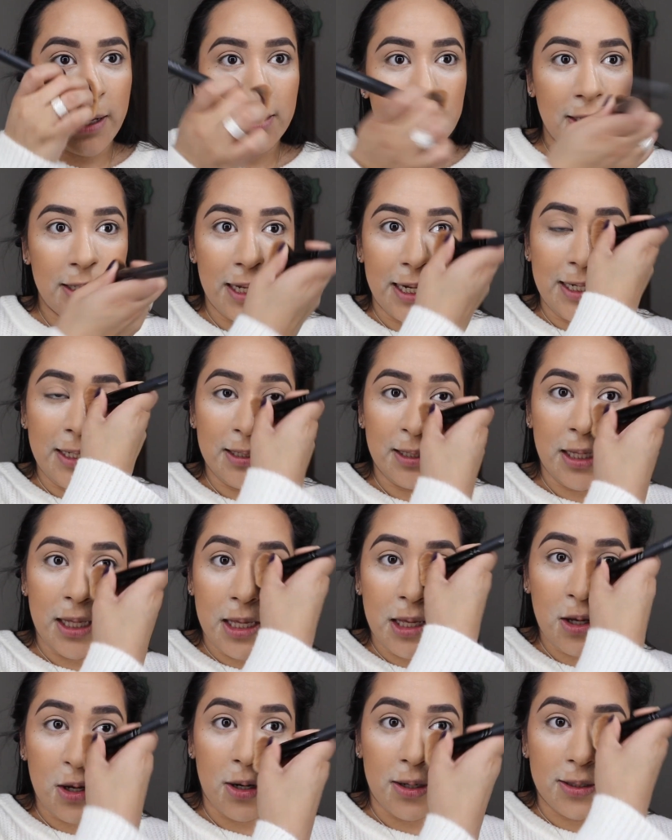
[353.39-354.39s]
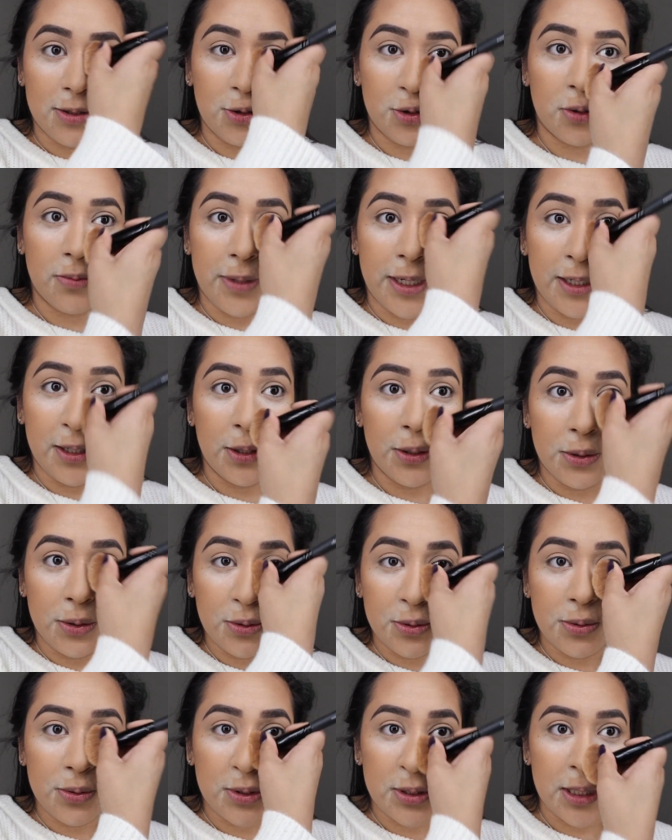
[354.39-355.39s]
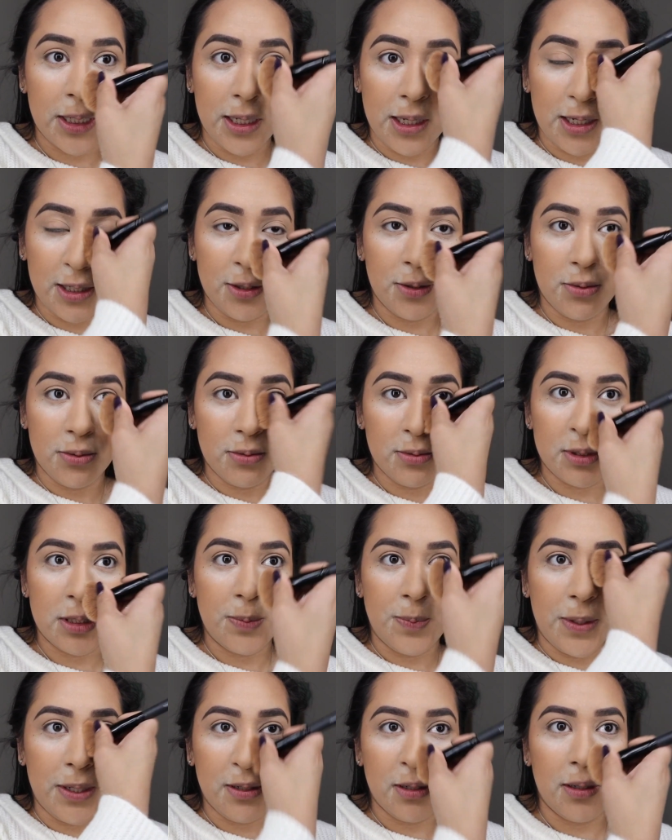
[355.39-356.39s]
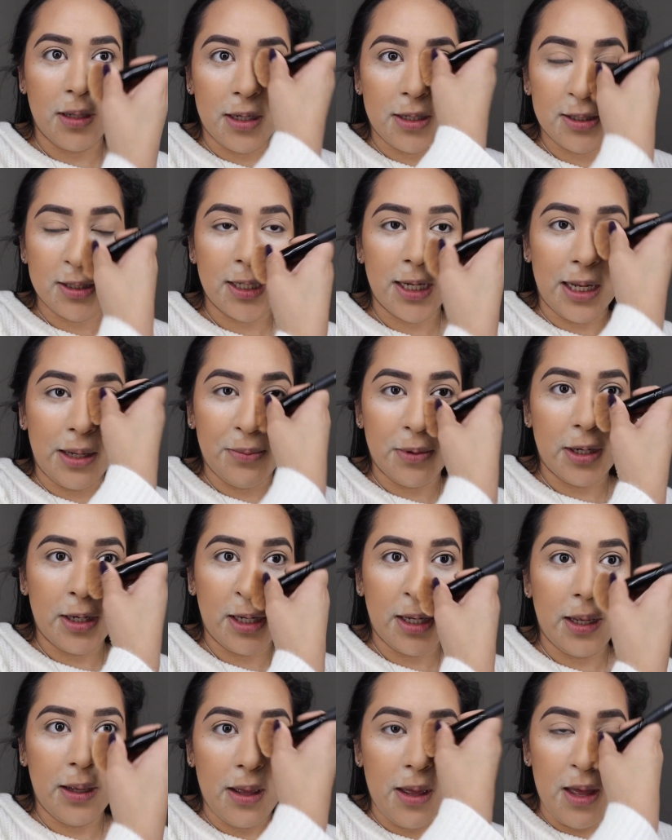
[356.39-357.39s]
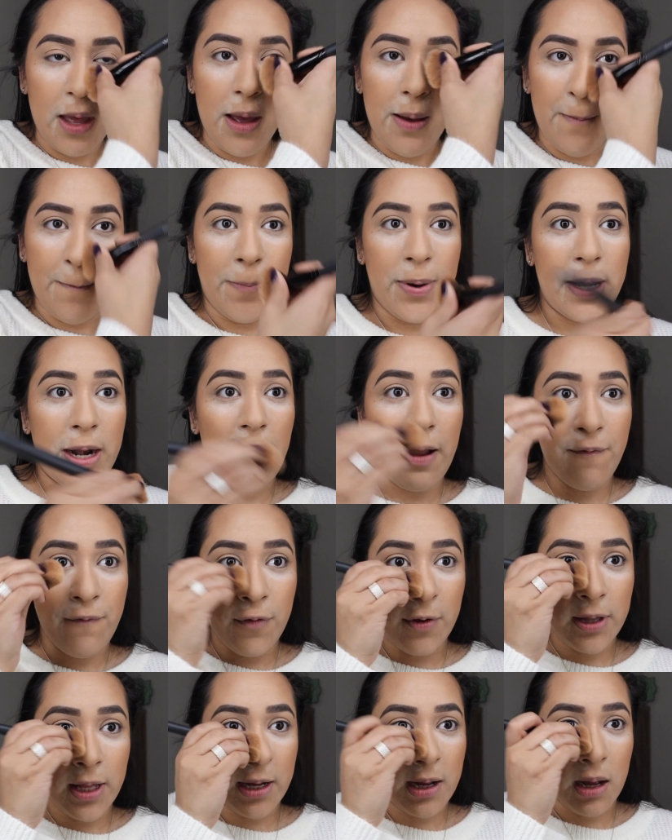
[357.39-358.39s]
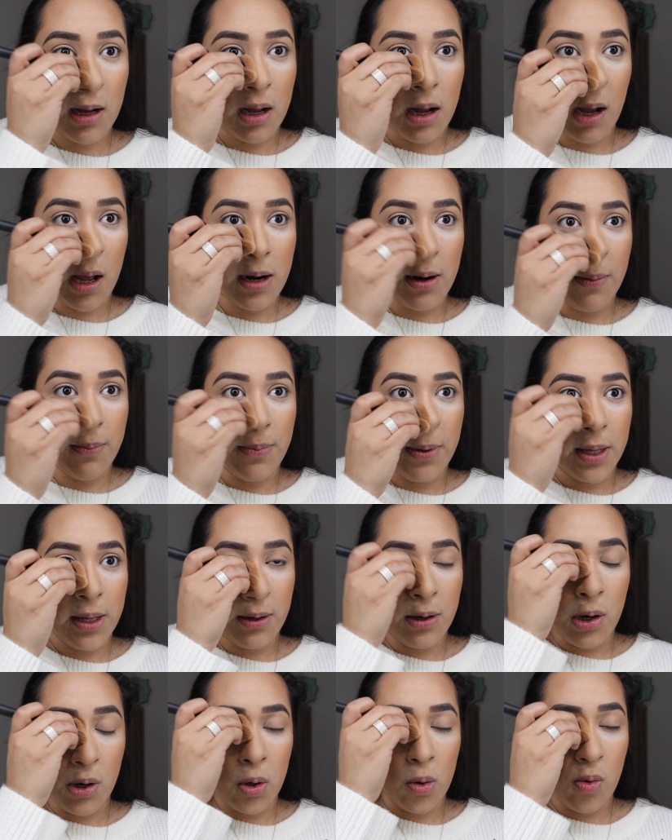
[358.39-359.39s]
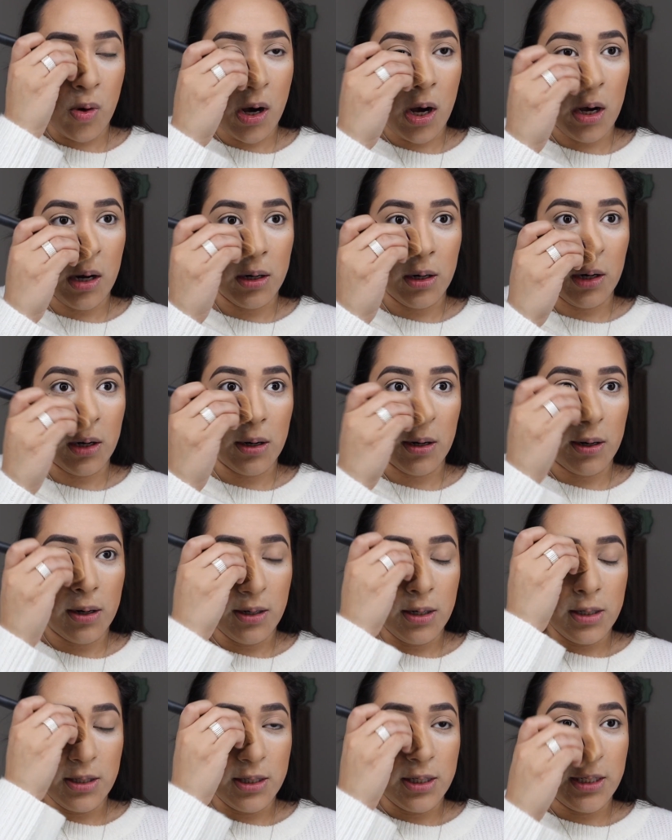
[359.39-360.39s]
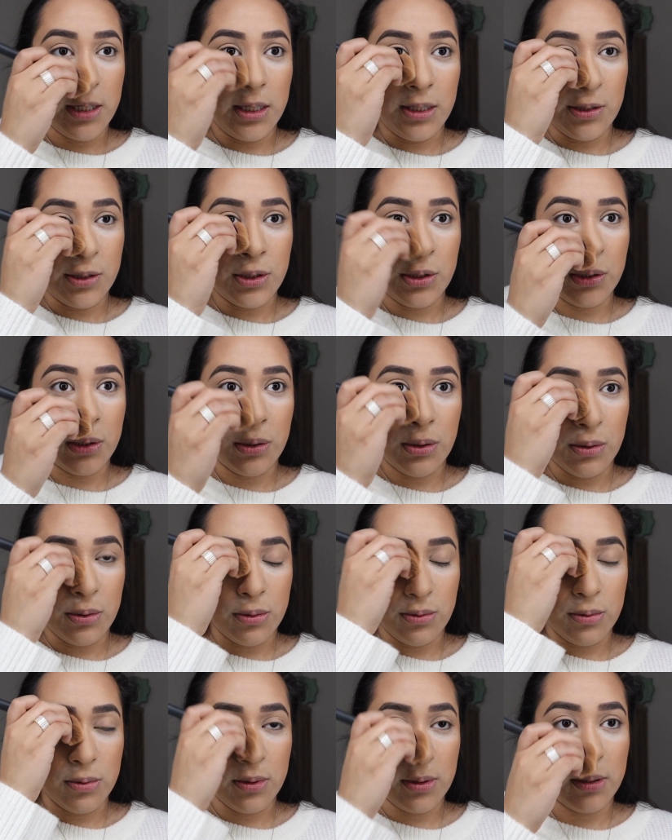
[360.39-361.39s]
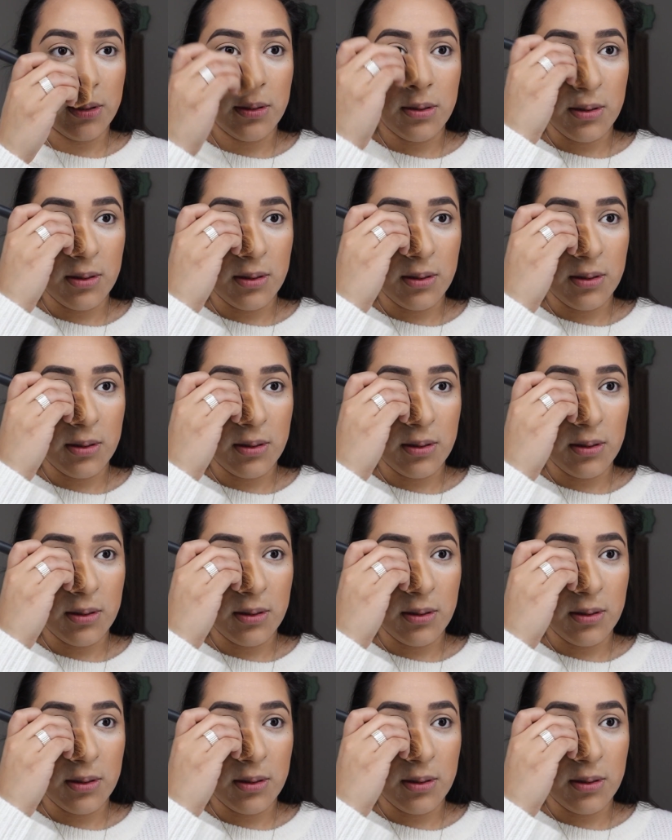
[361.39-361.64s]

I lightly contour my nose. Like, I don't spend a lot of time on it, but I feel like I got a big old honker. And so